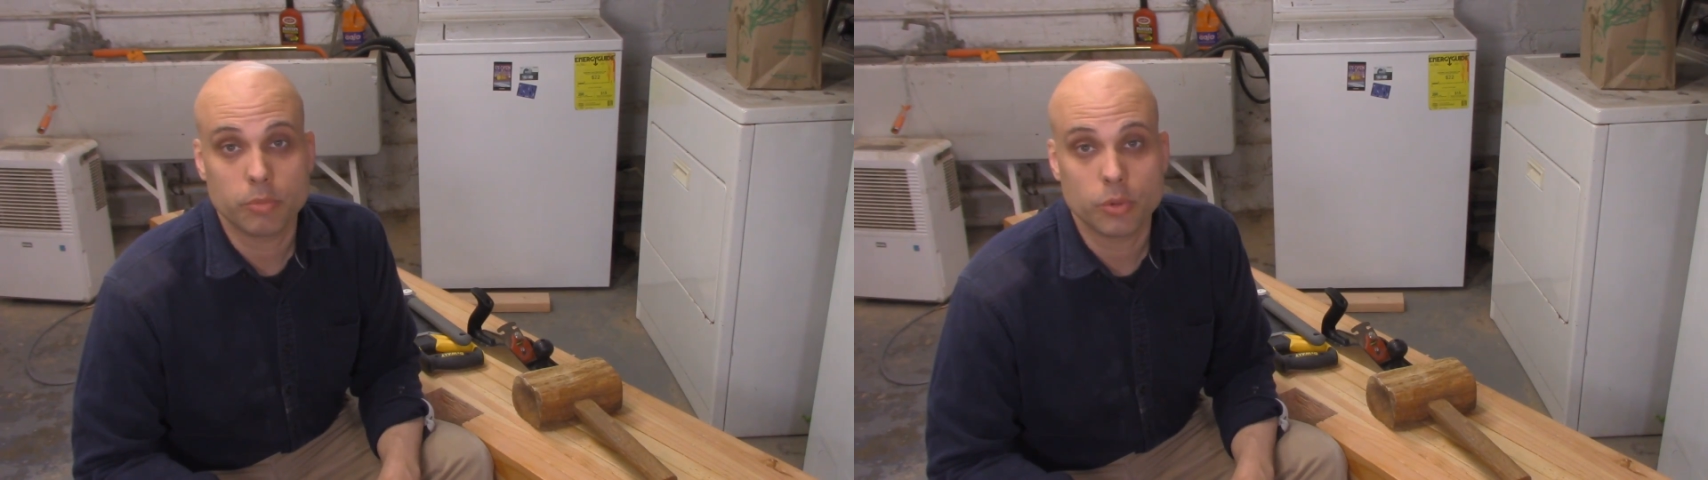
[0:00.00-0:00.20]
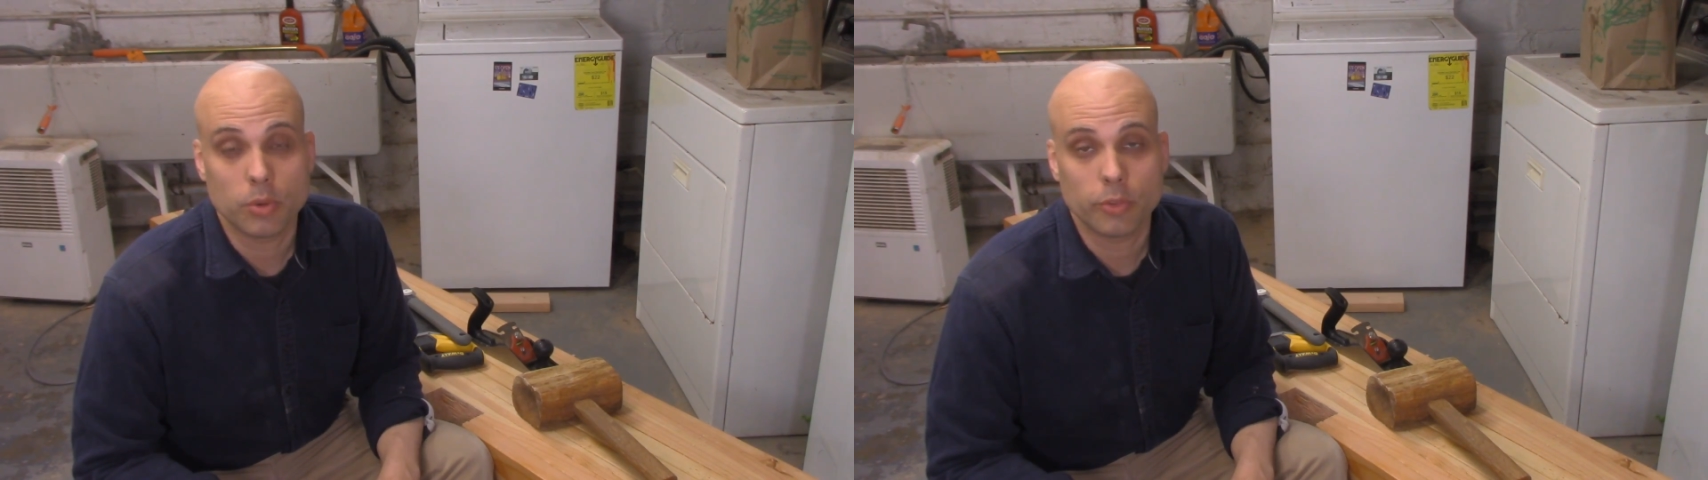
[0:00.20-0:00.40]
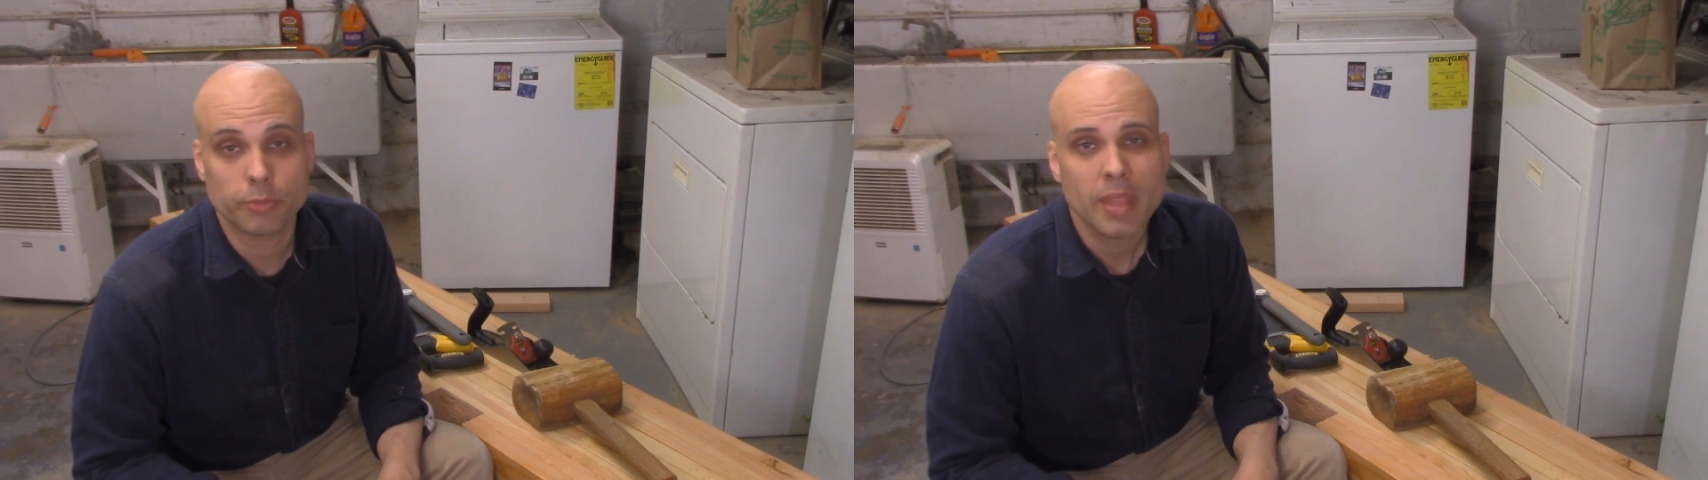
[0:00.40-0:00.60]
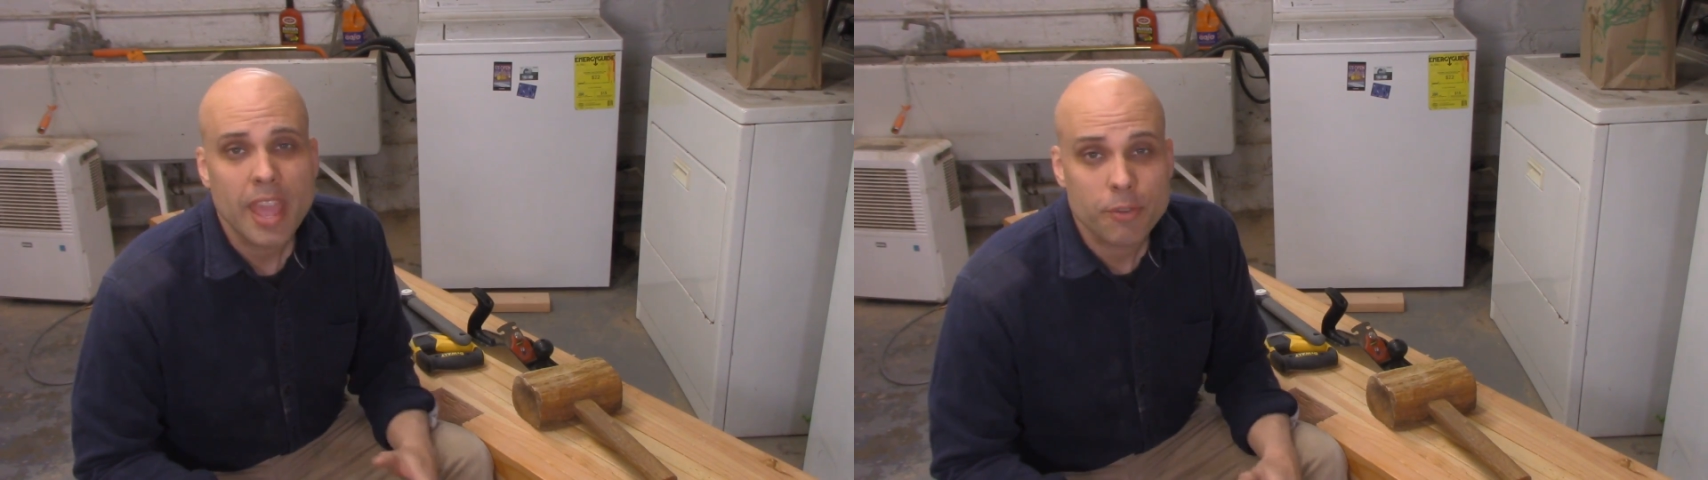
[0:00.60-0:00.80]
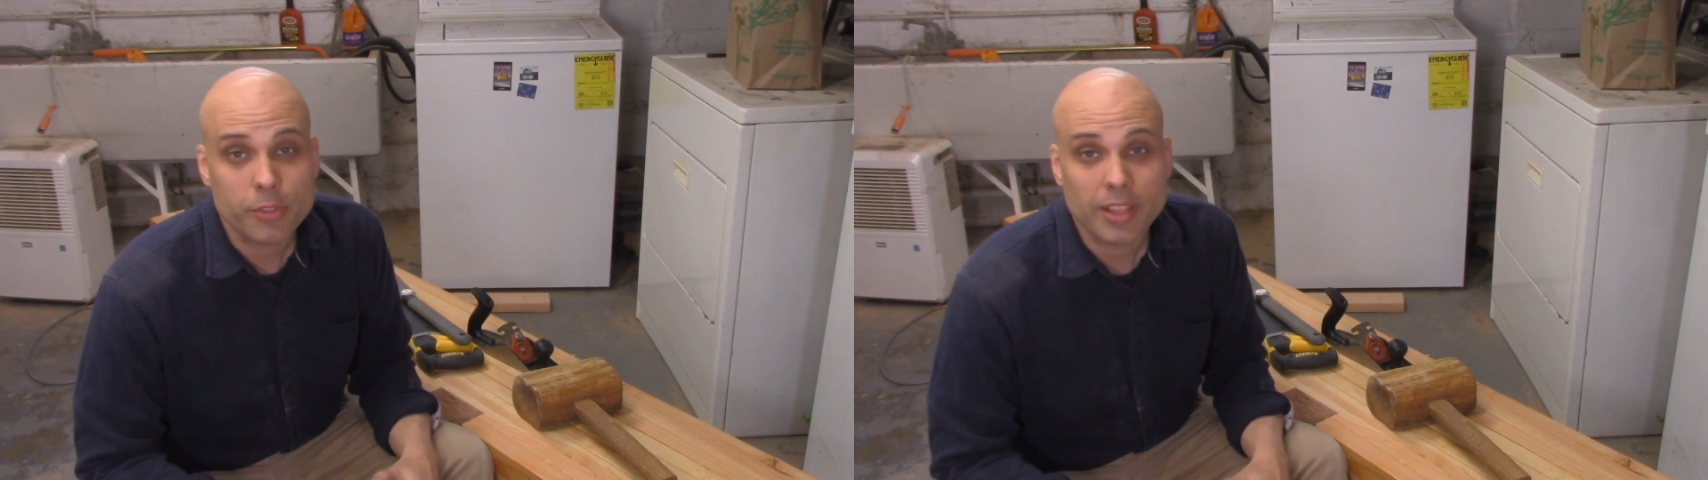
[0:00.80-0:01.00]
tools.
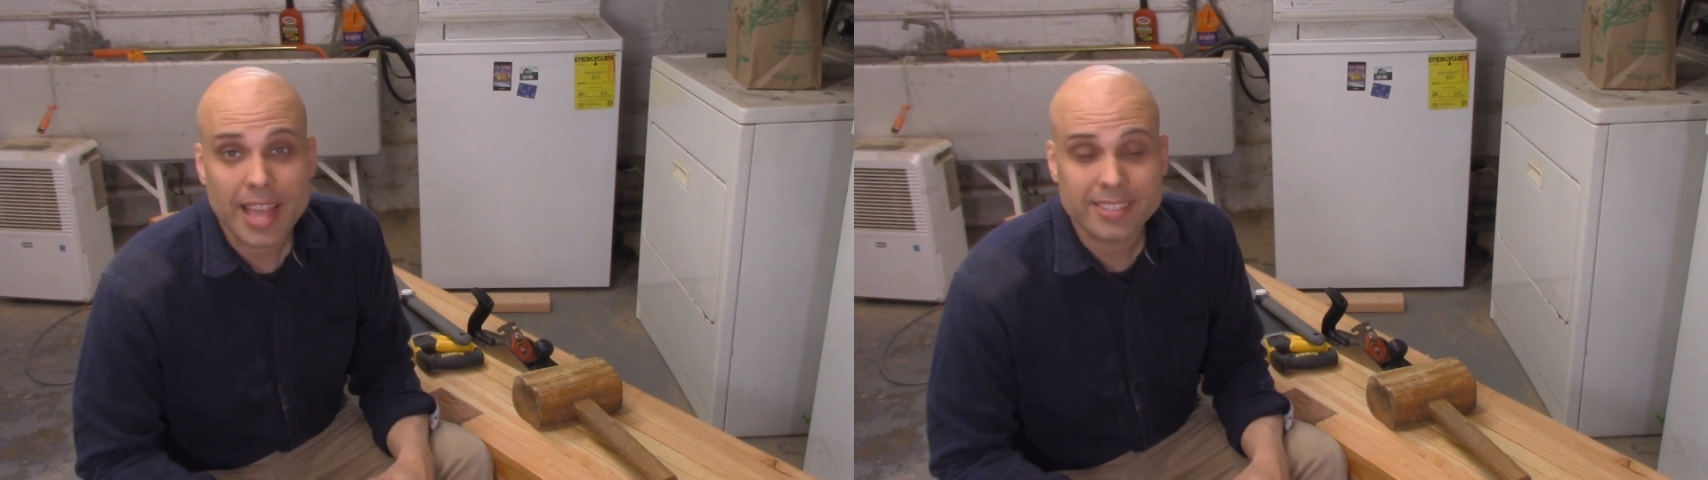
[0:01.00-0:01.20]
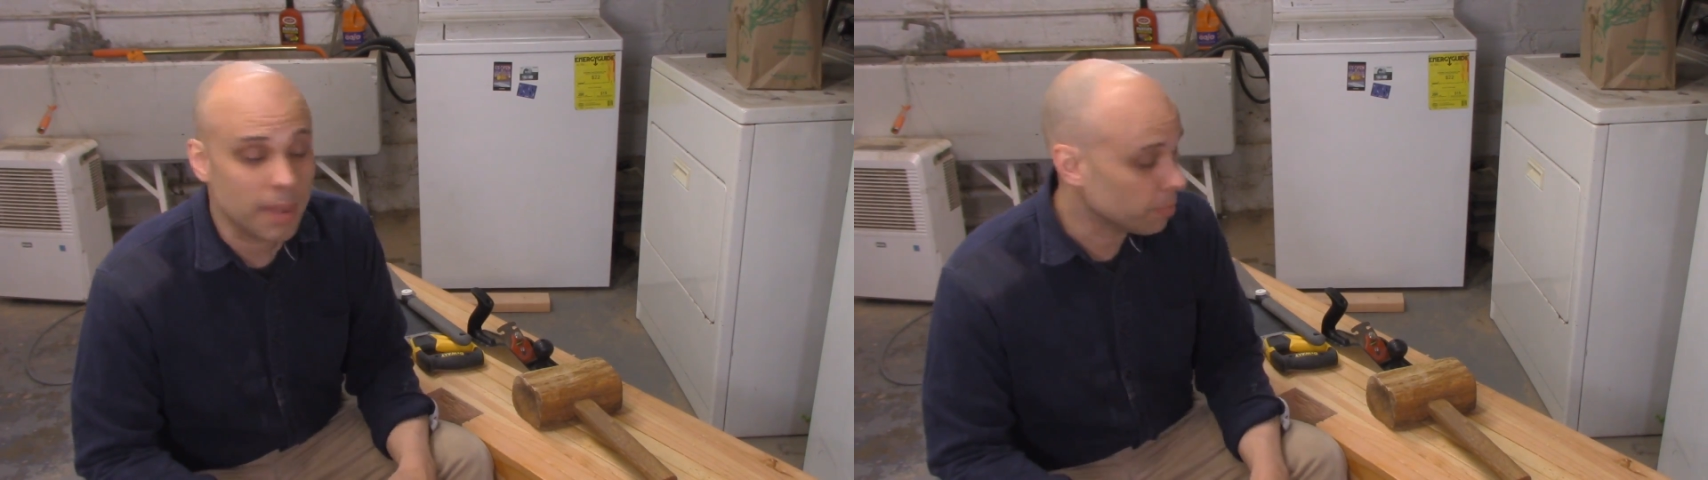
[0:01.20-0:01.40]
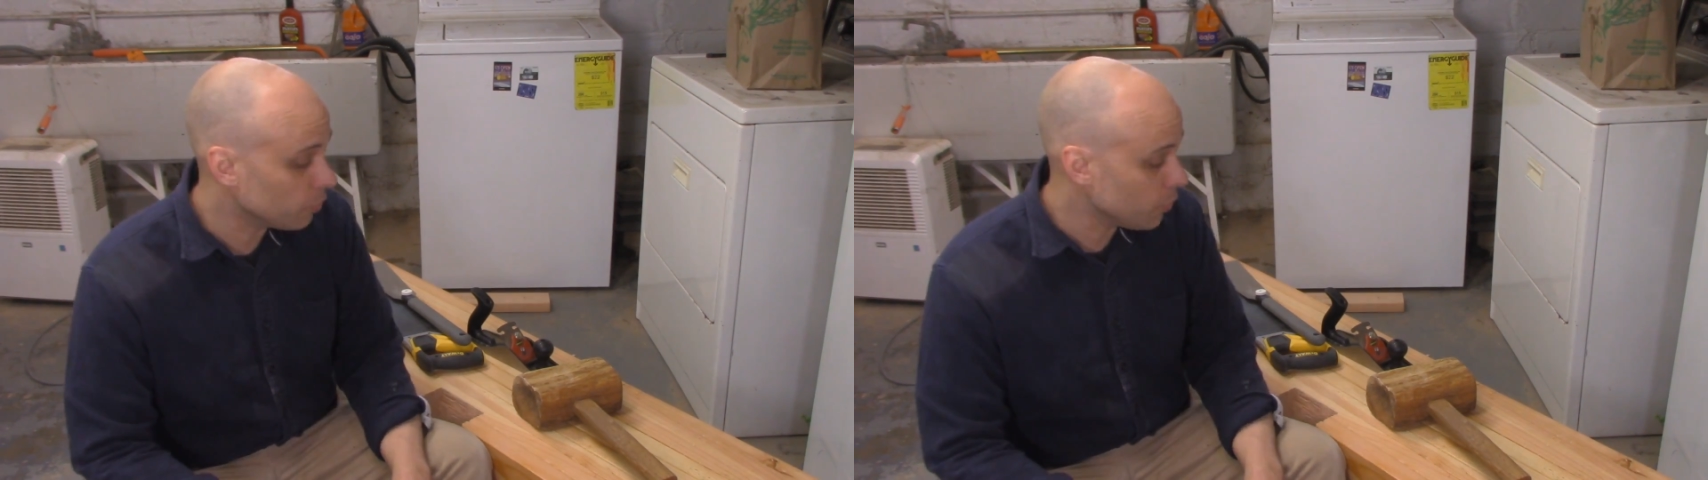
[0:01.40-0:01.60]
For the last couple of